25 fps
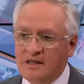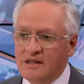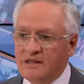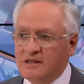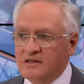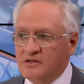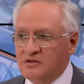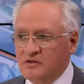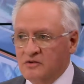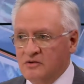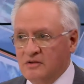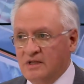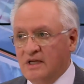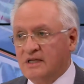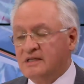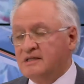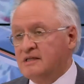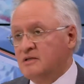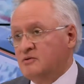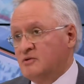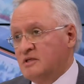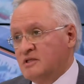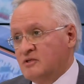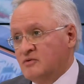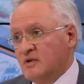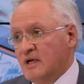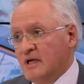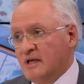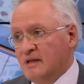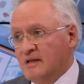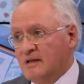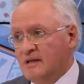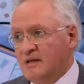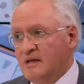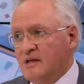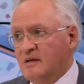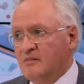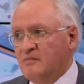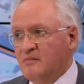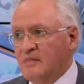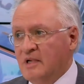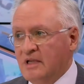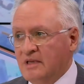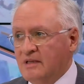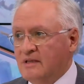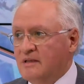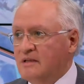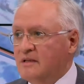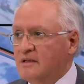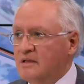So that's a restraint. But
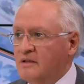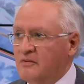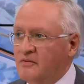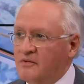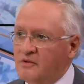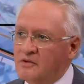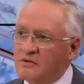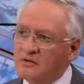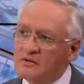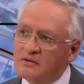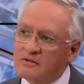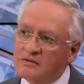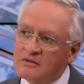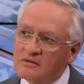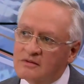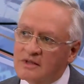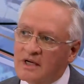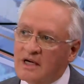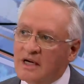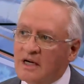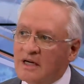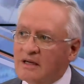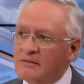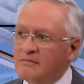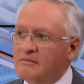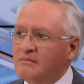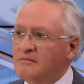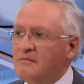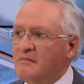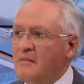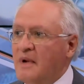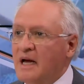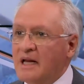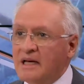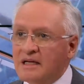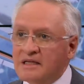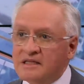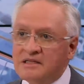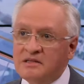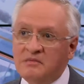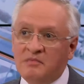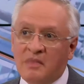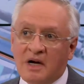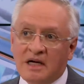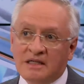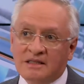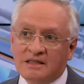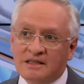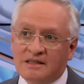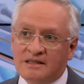if you can manage the
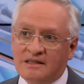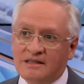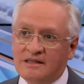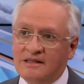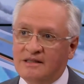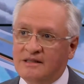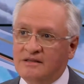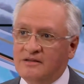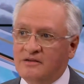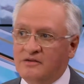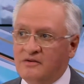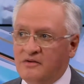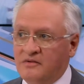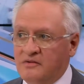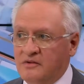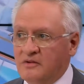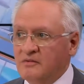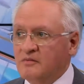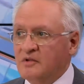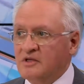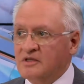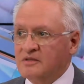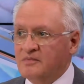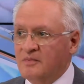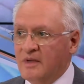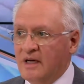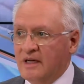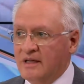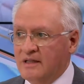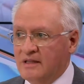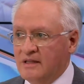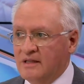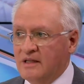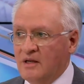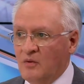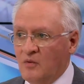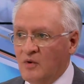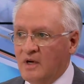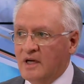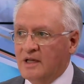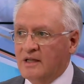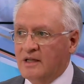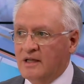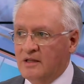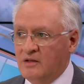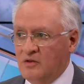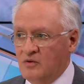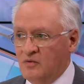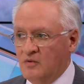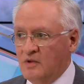budget of your municipality in a way
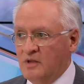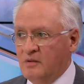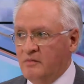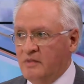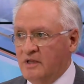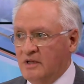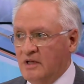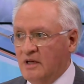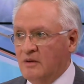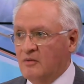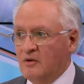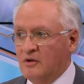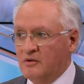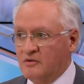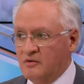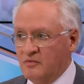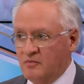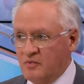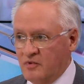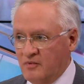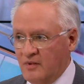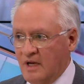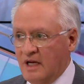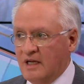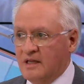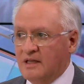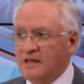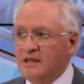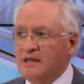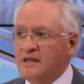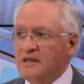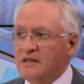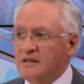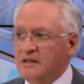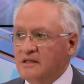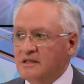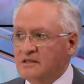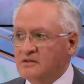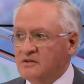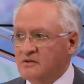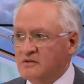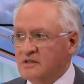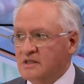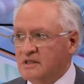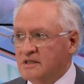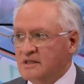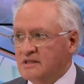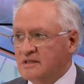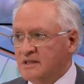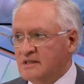that you will be able to provide this to
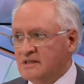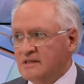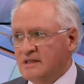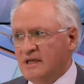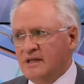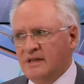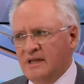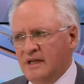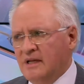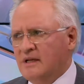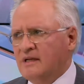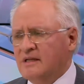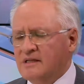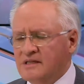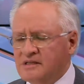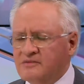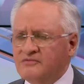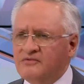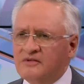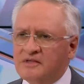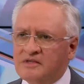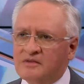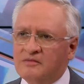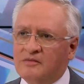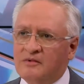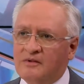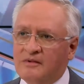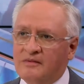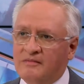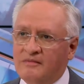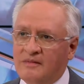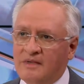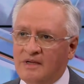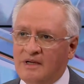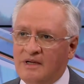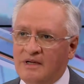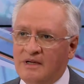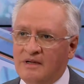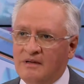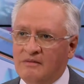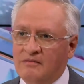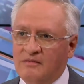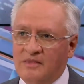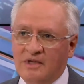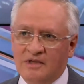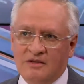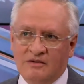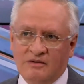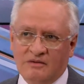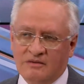citizens, I think it's feasible.
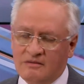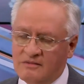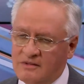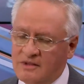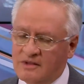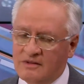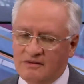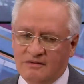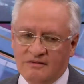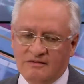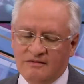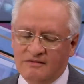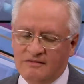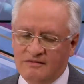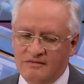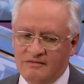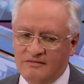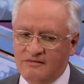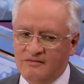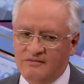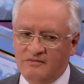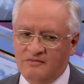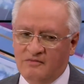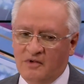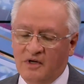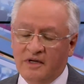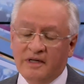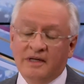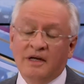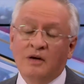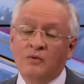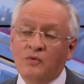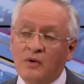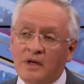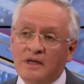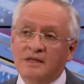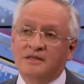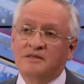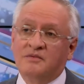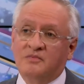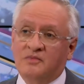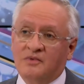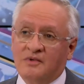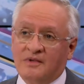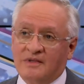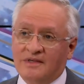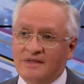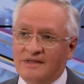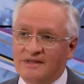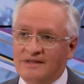But you know, political will is
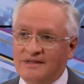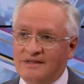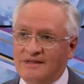important.